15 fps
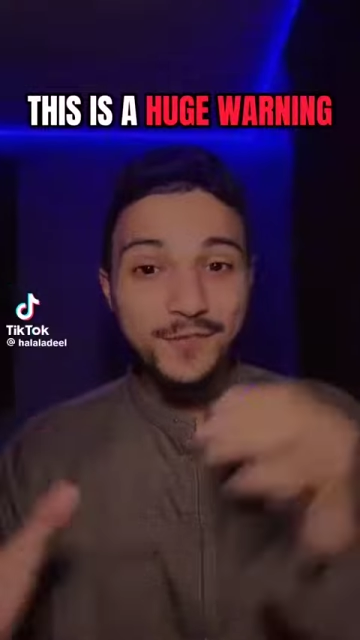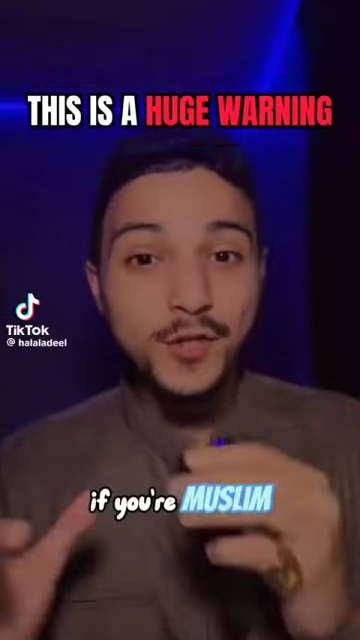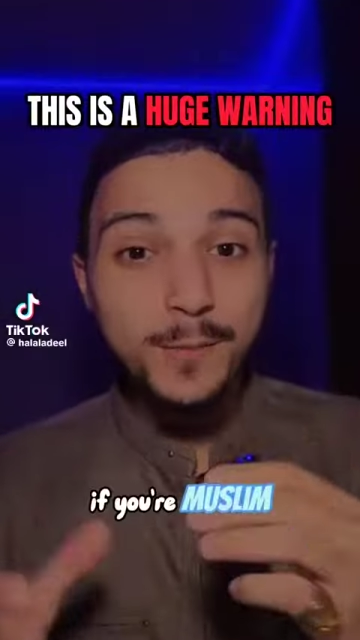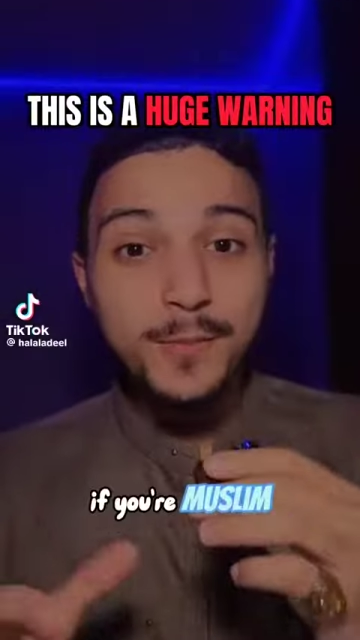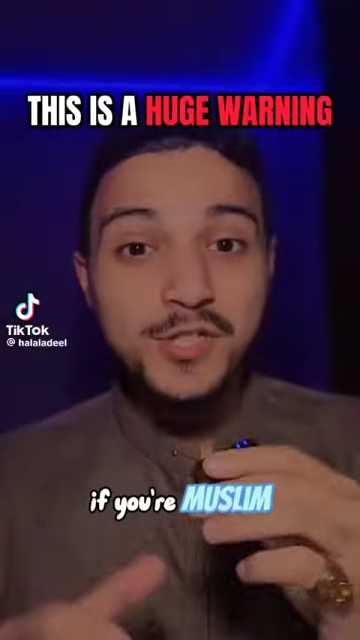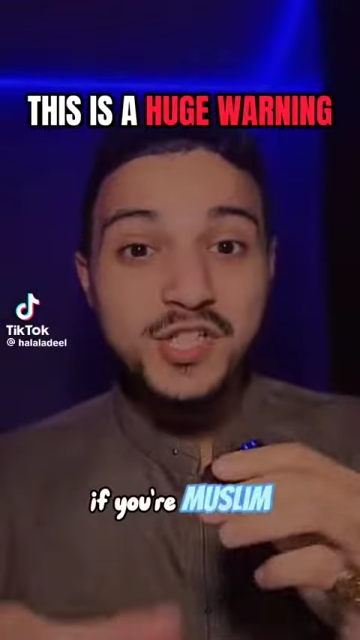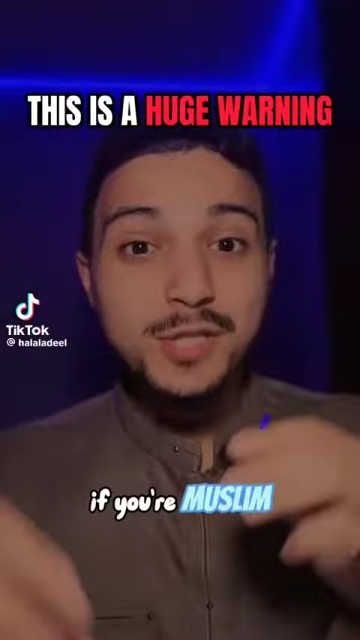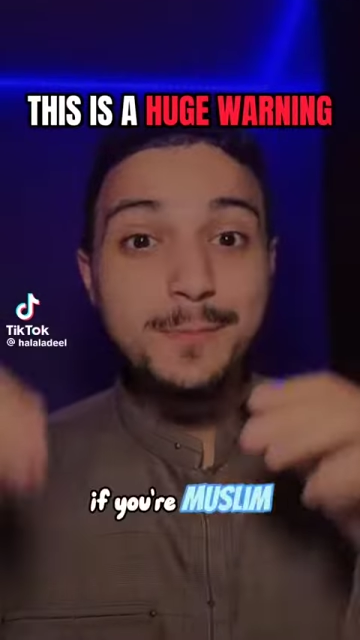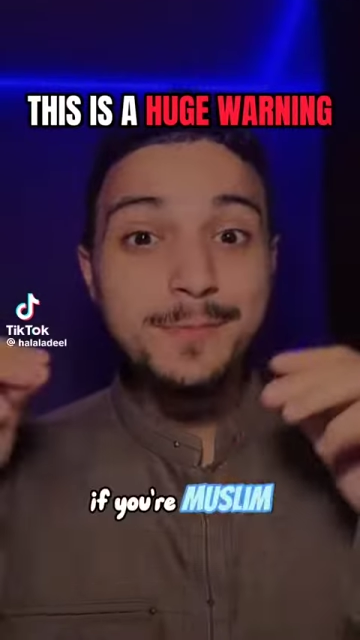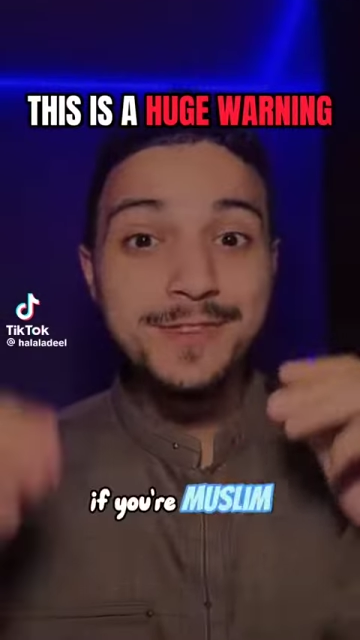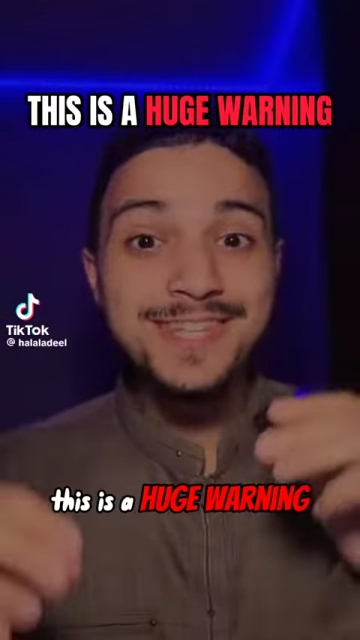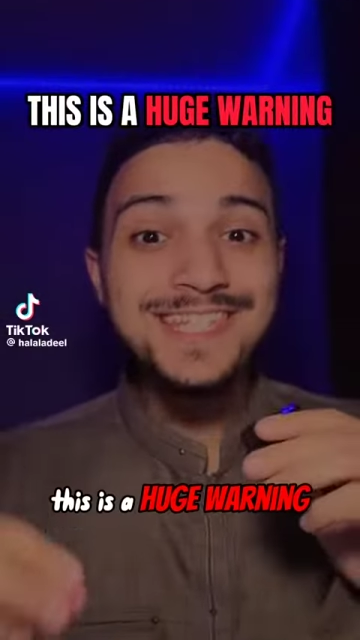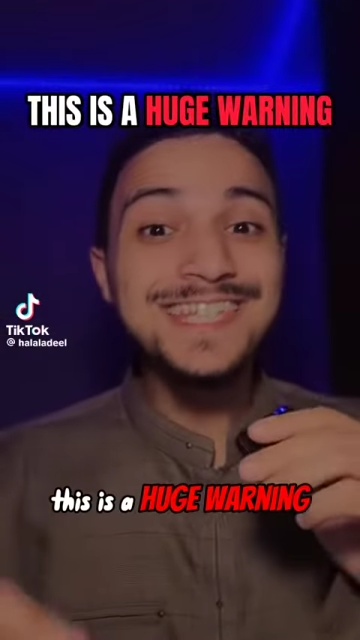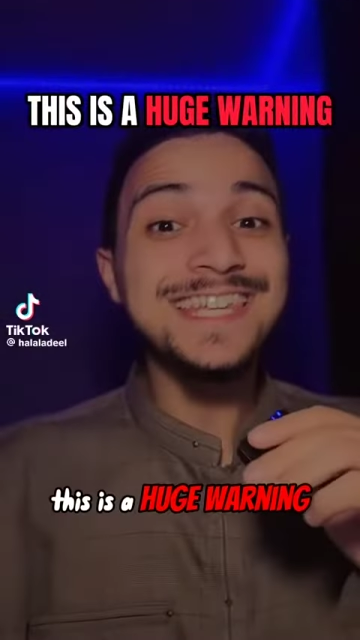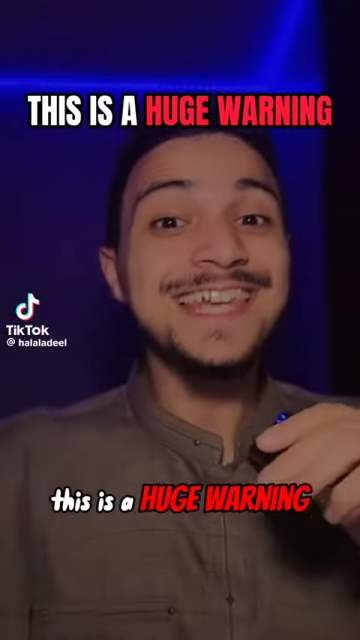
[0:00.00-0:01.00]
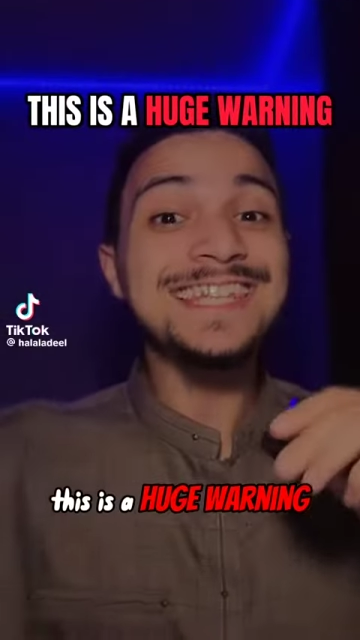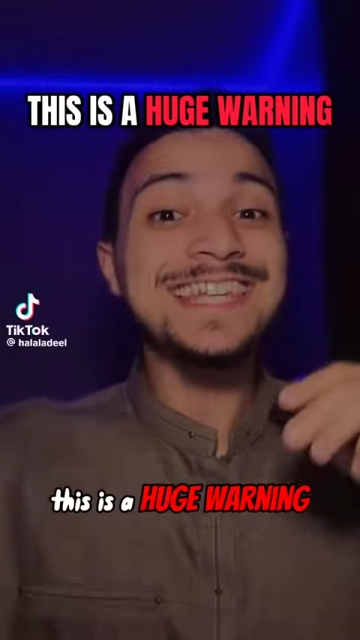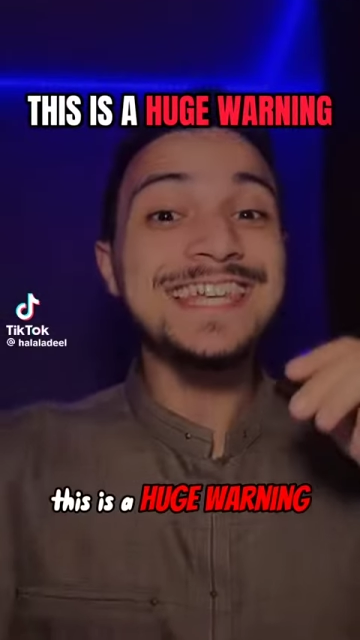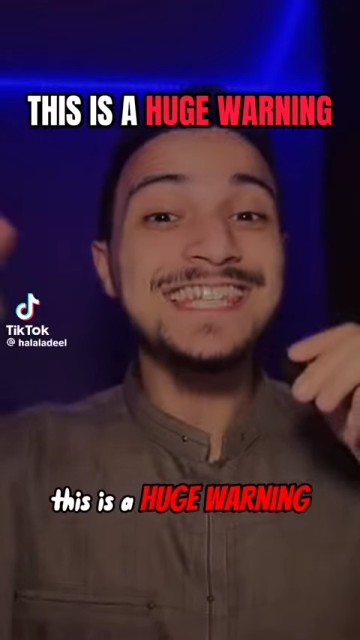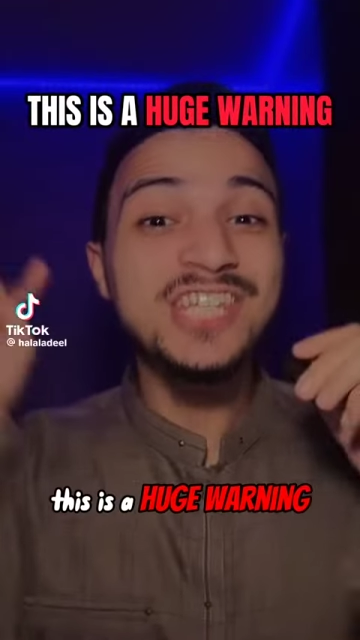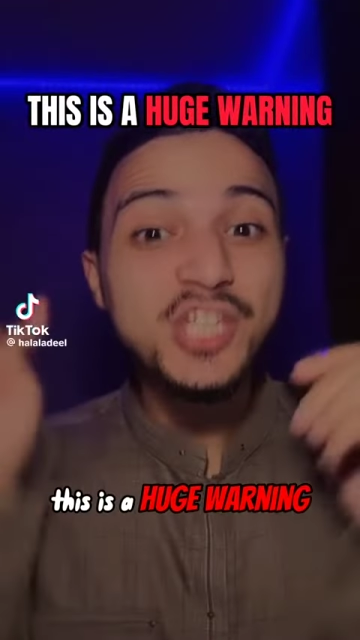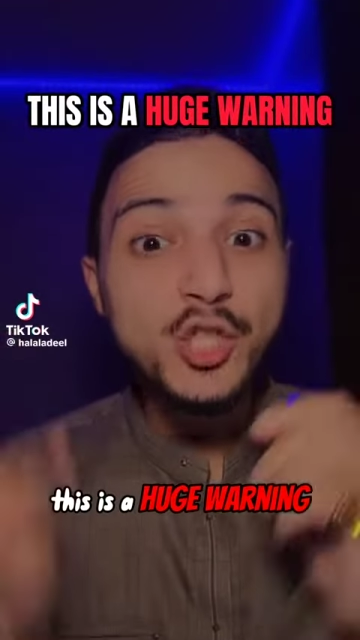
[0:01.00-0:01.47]
you're a Muslim, this
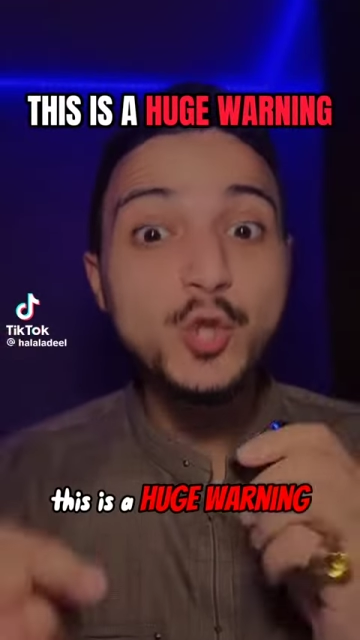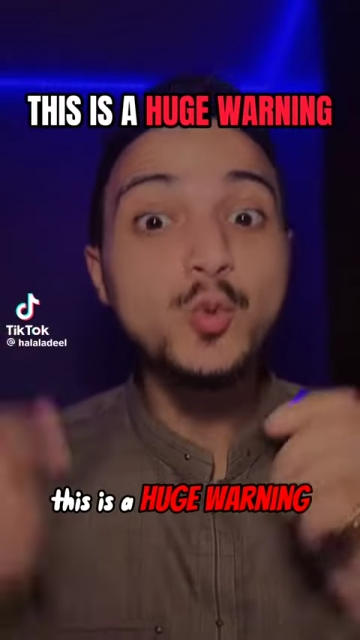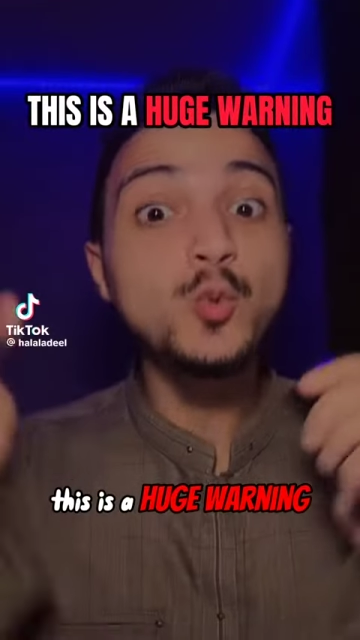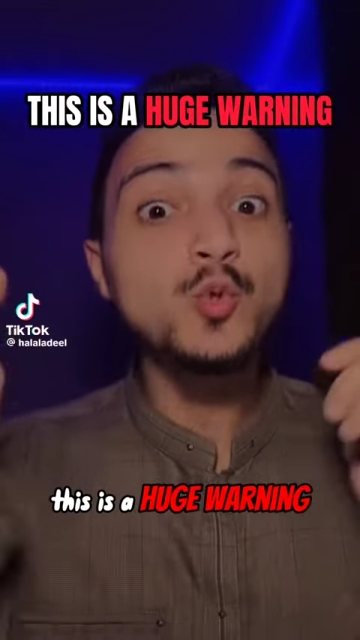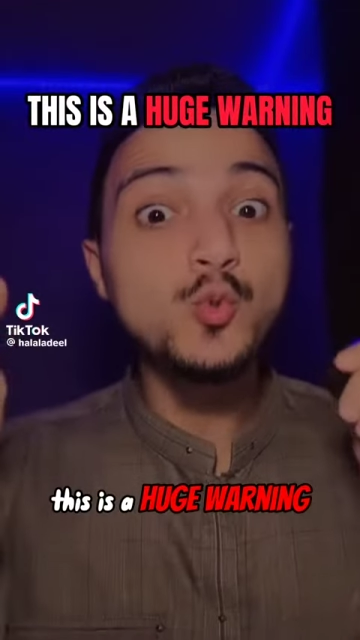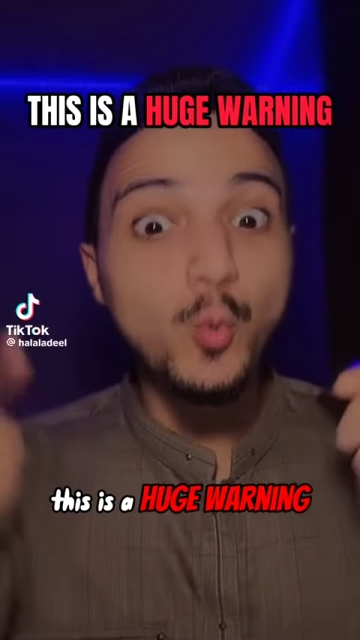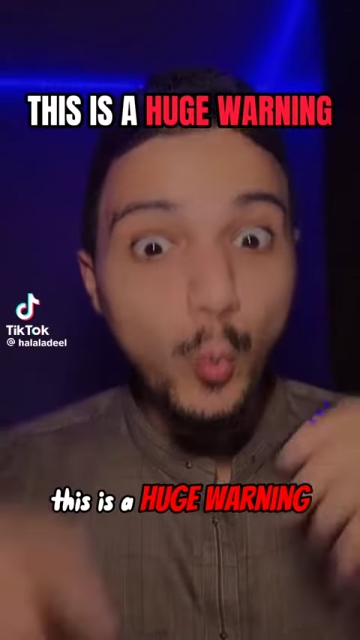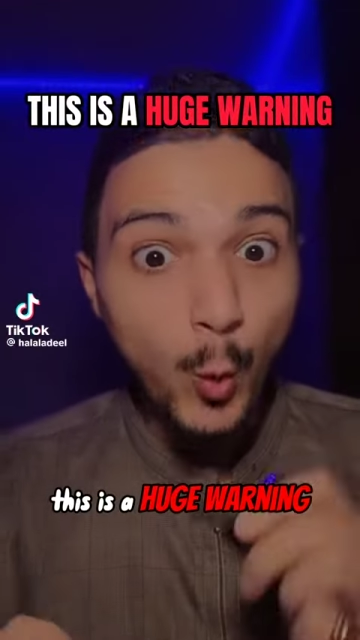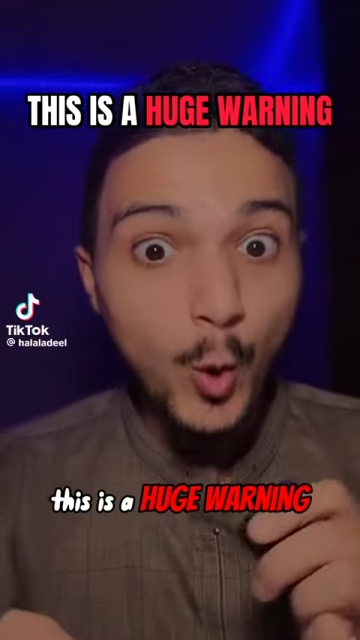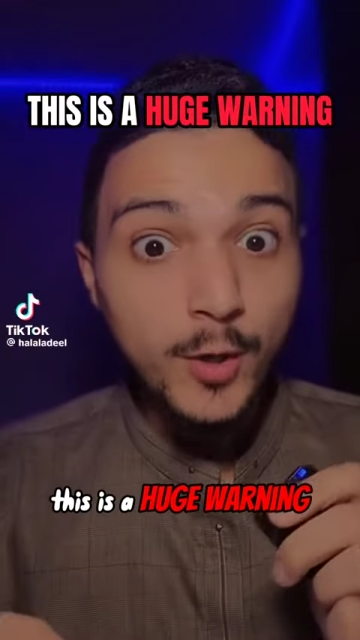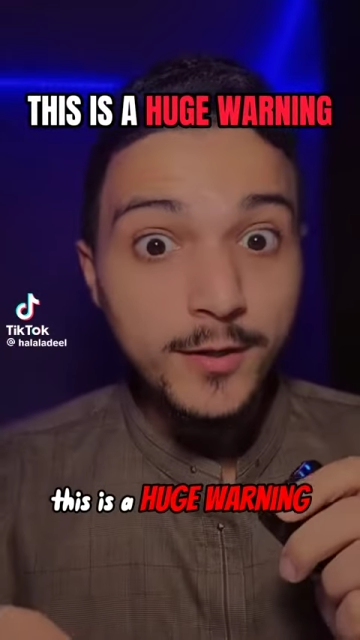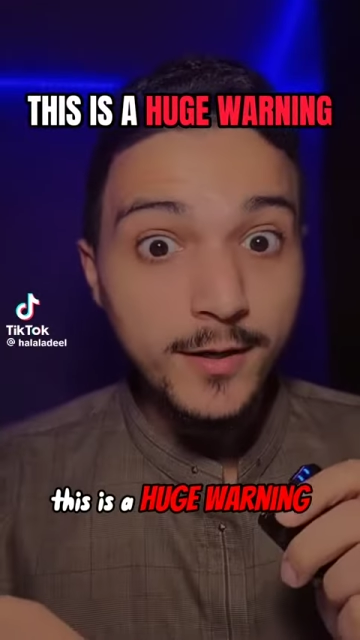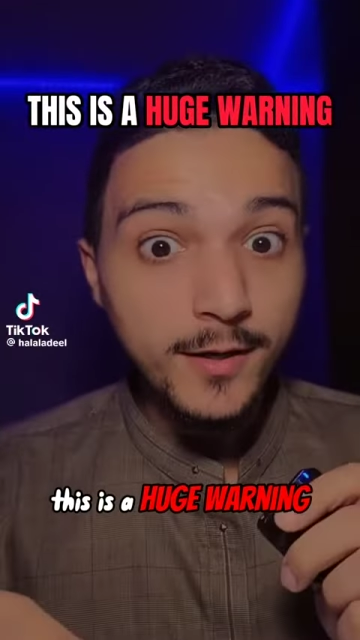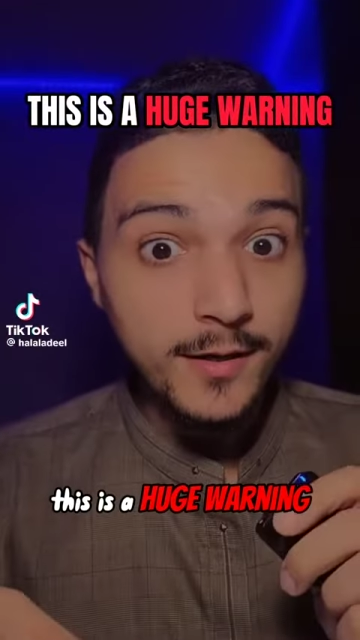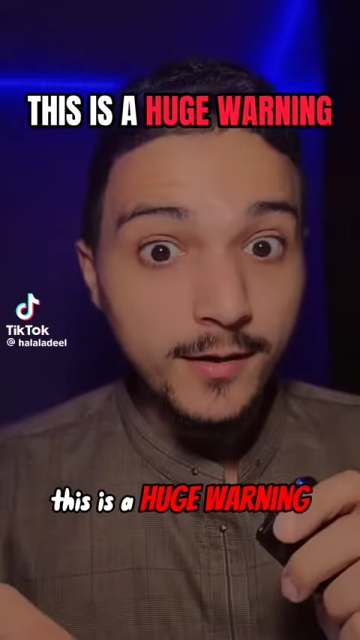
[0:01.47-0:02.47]
is a huge warning.